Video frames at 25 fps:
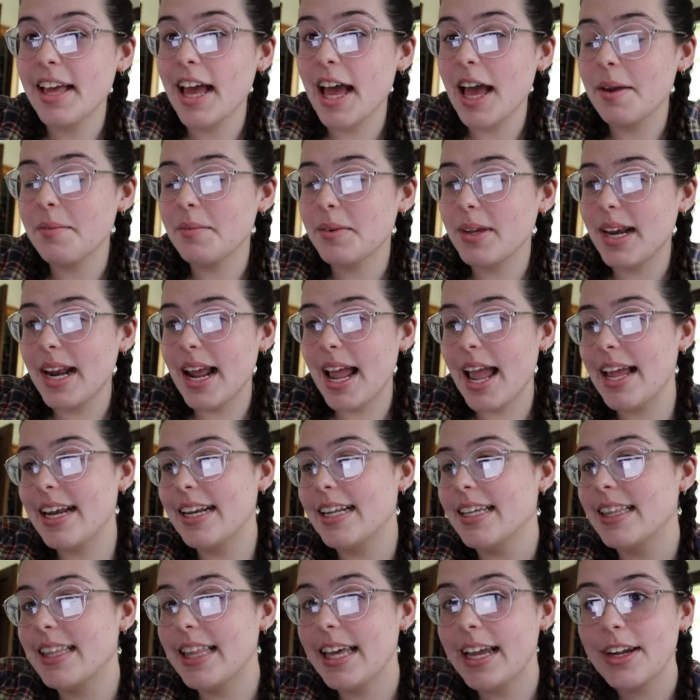I'm gonna end
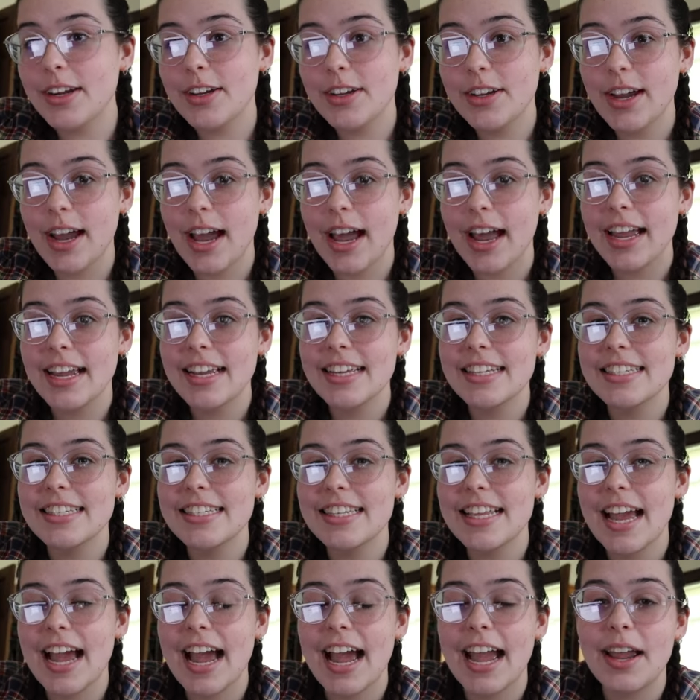it there, you
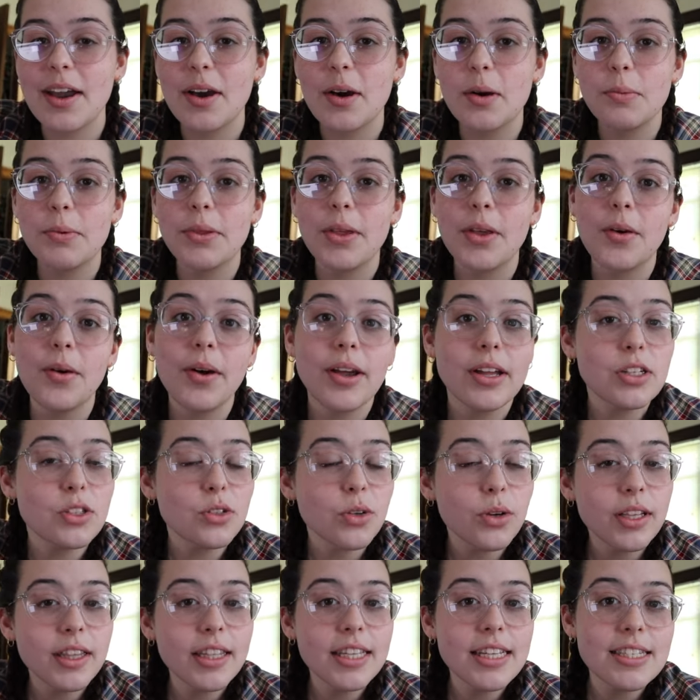guys. I hope you
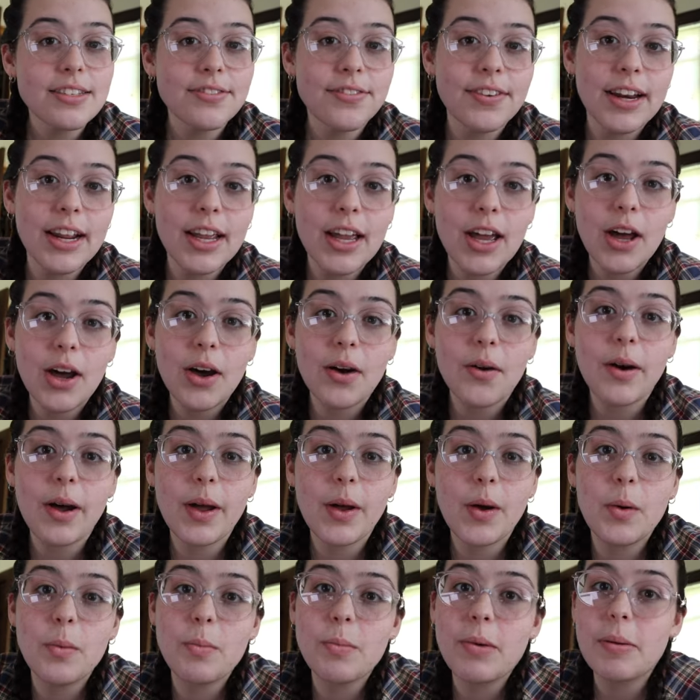enjoyed this video. I
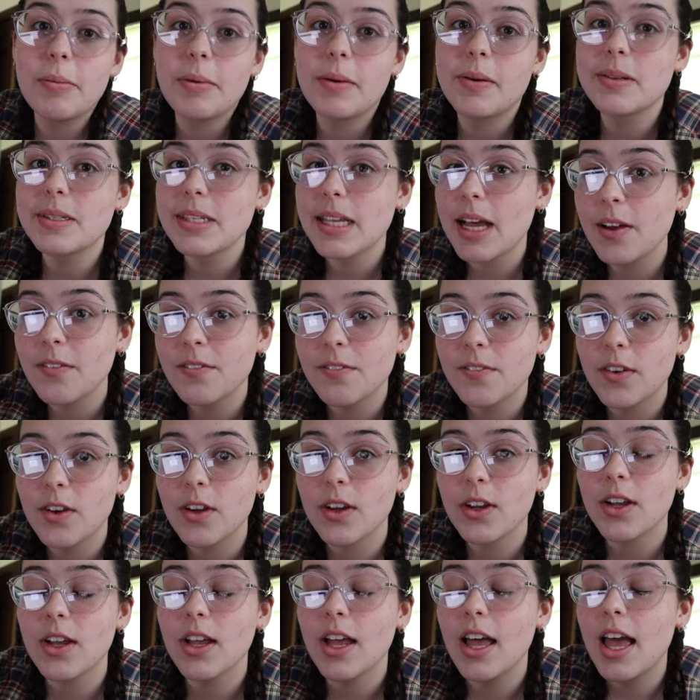hope maybe it was
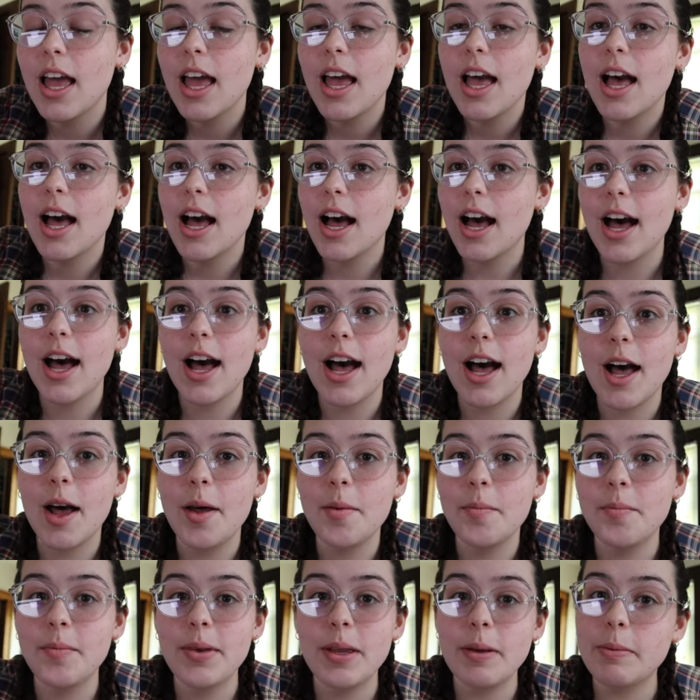helpful.
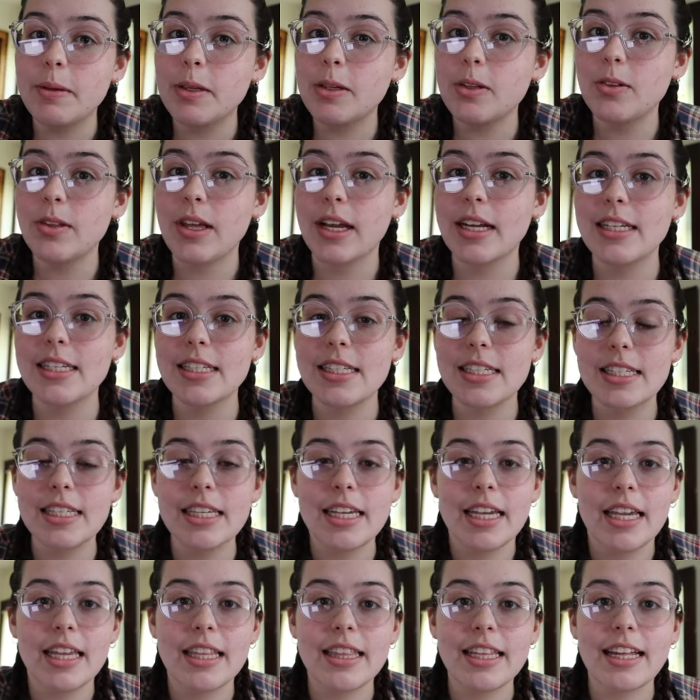Maybe you liked
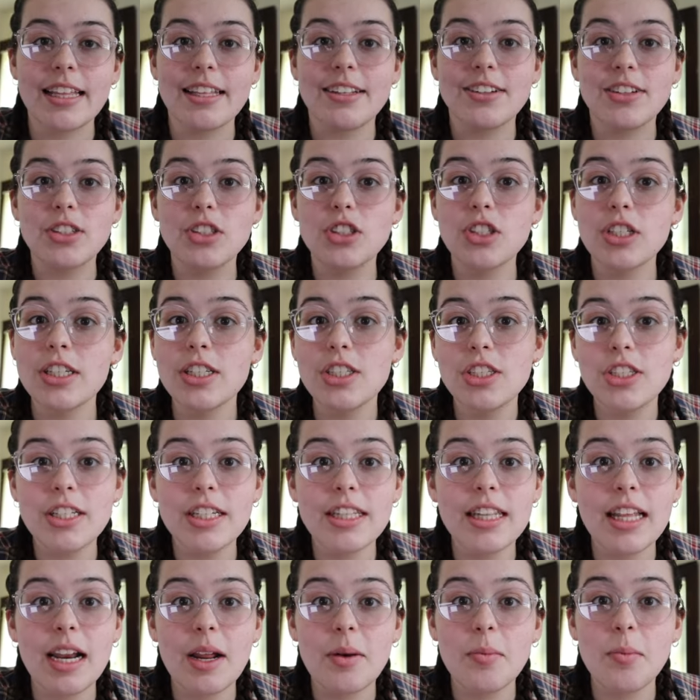seeing that little cheat
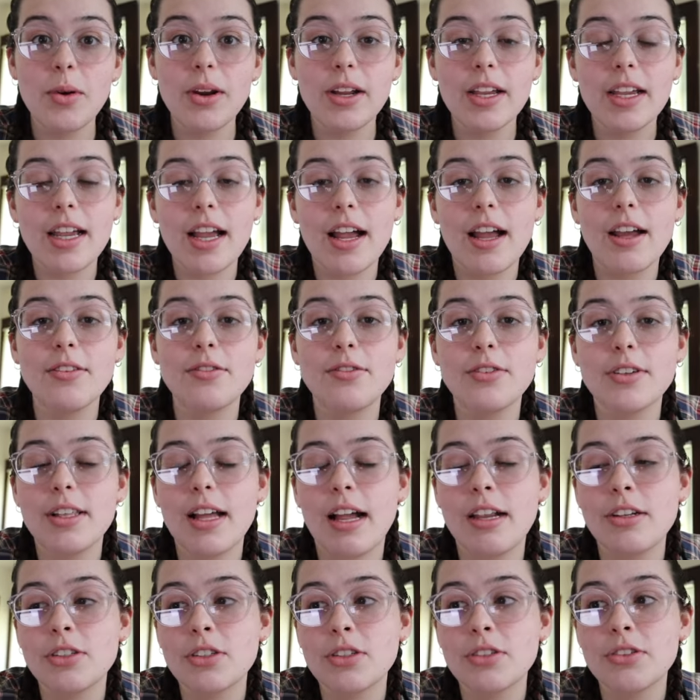sheet that I'm working on for
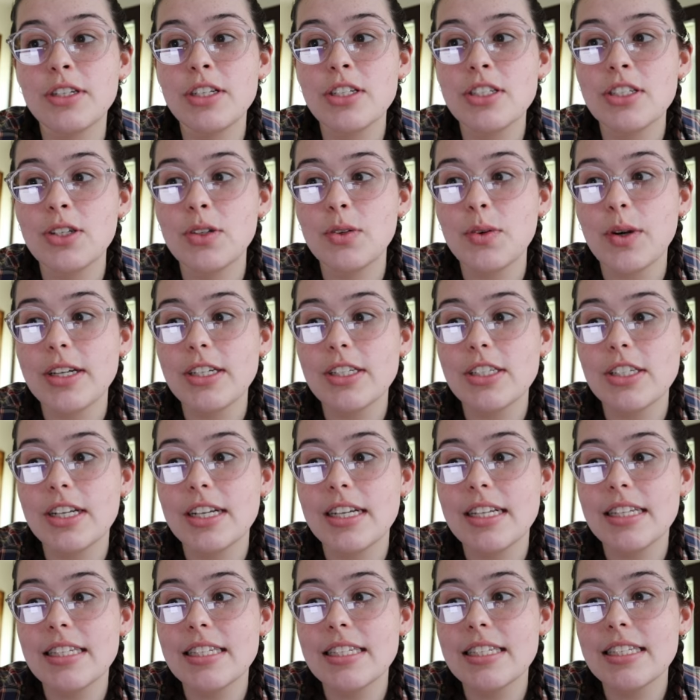logical reasoning
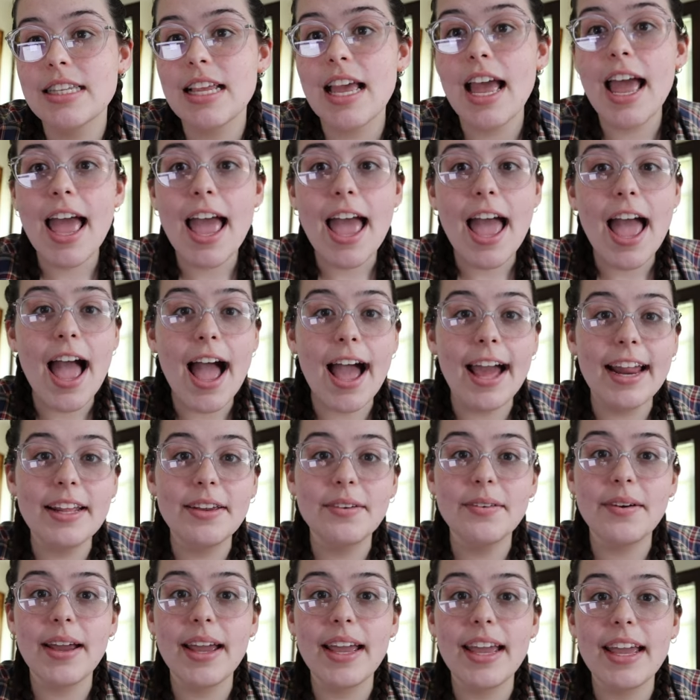questions.
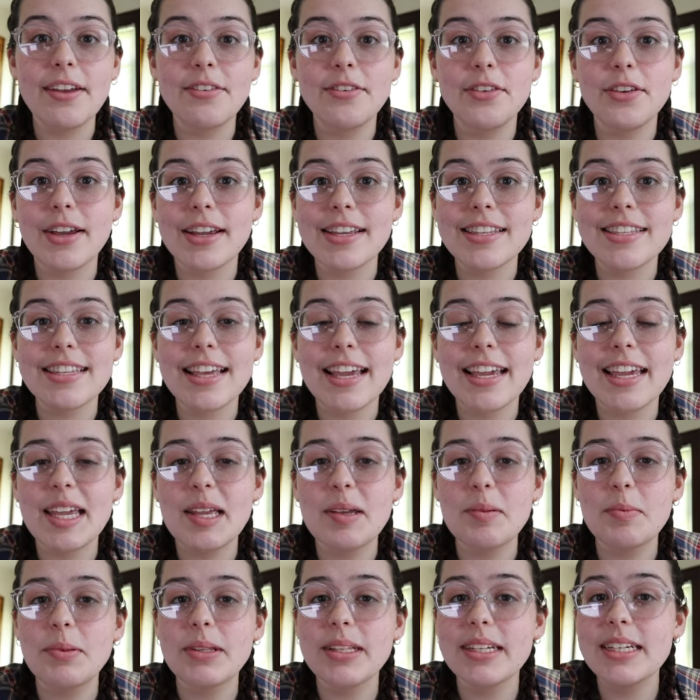Anyway, if you guys like
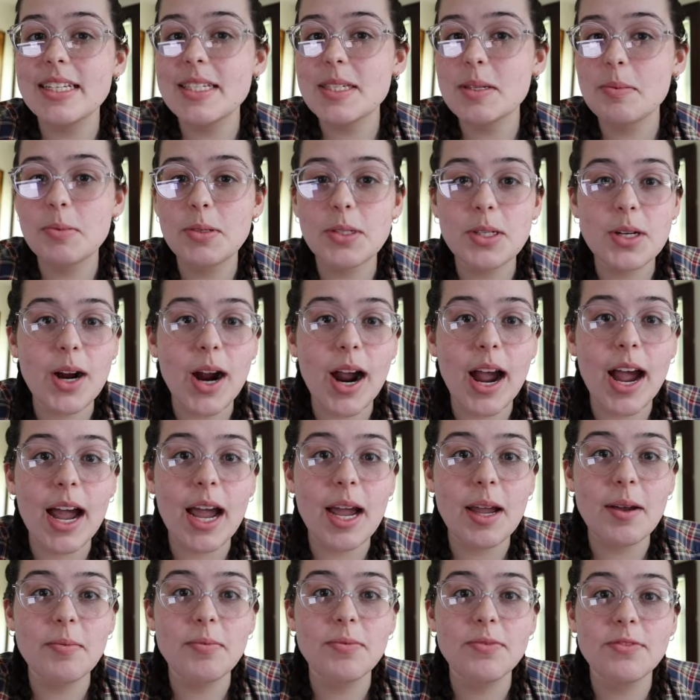it, please
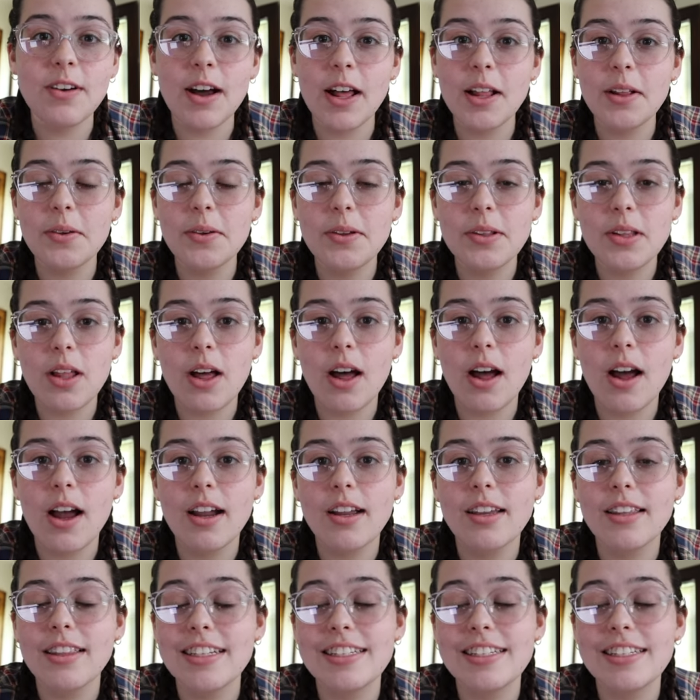subscribe, follow along.